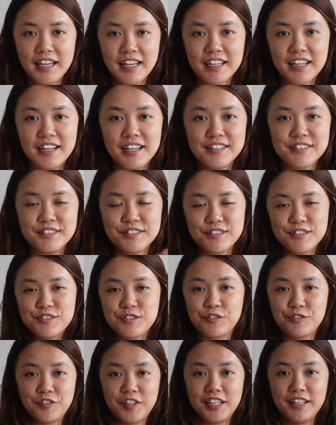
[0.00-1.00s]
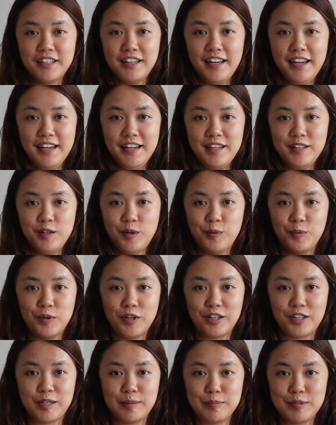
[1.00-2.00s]
Hey guys, this is Sophia and
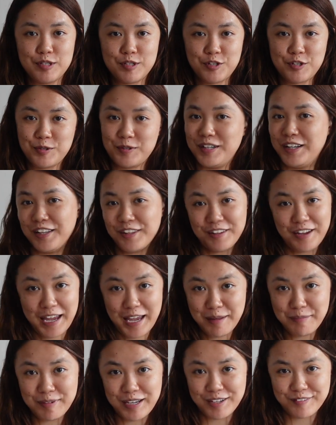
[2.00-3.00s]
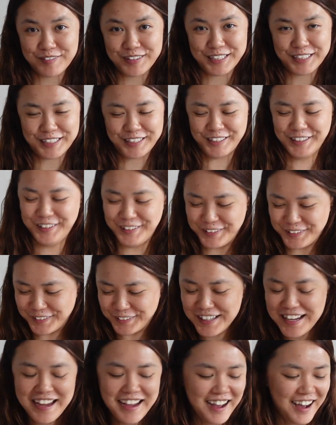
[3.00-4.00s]
welcome to another handbag video.
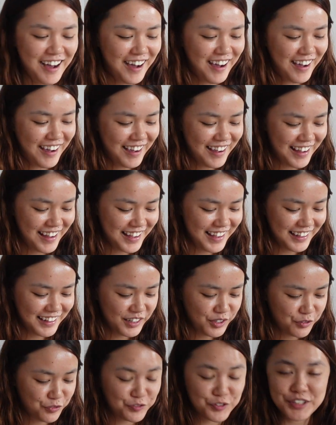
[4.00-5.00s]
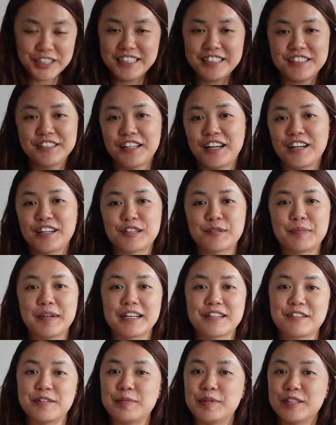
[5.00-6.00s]
I fully did not
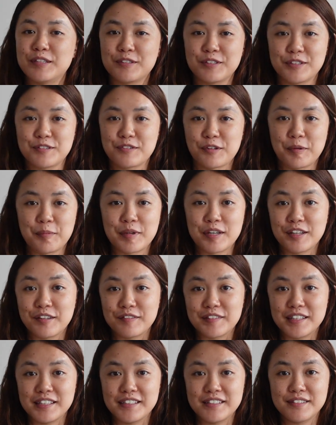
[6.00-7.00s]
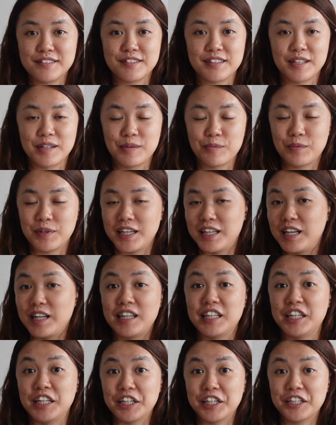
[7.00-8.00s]
expect to be doing so many of these in a
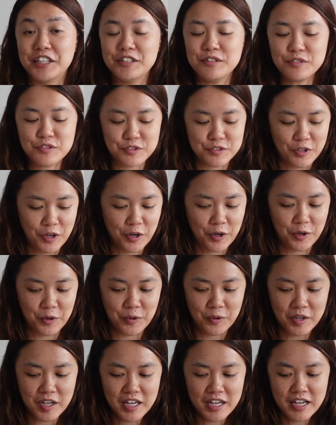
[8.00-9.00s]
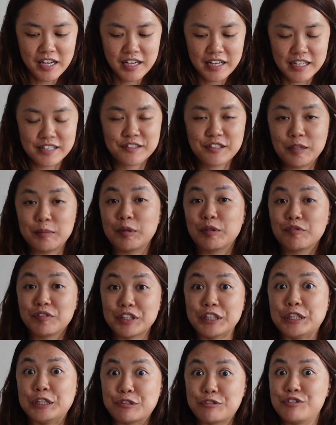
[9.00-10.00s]
year, so it's going to be
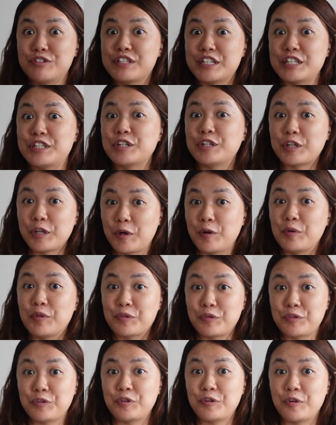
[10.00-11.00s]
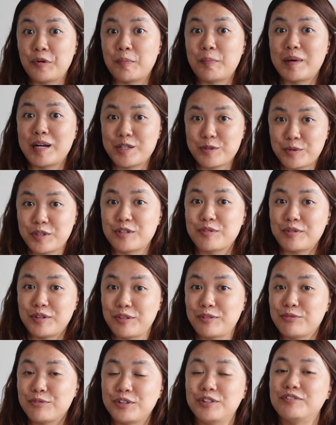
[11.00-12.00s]
really interesting to go through my
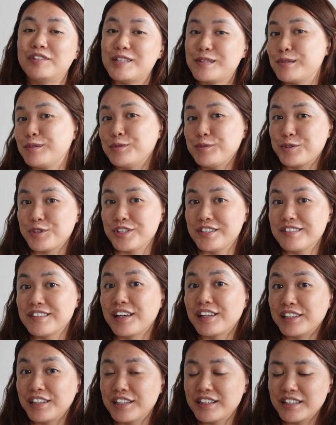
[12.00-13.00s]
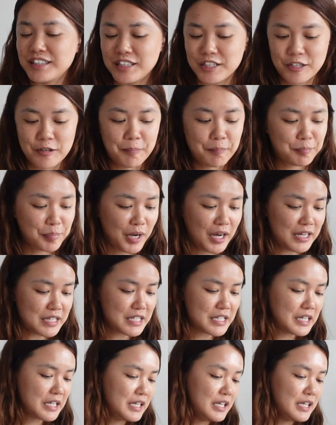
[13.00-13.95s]
2023 resolutions at the end of the year. But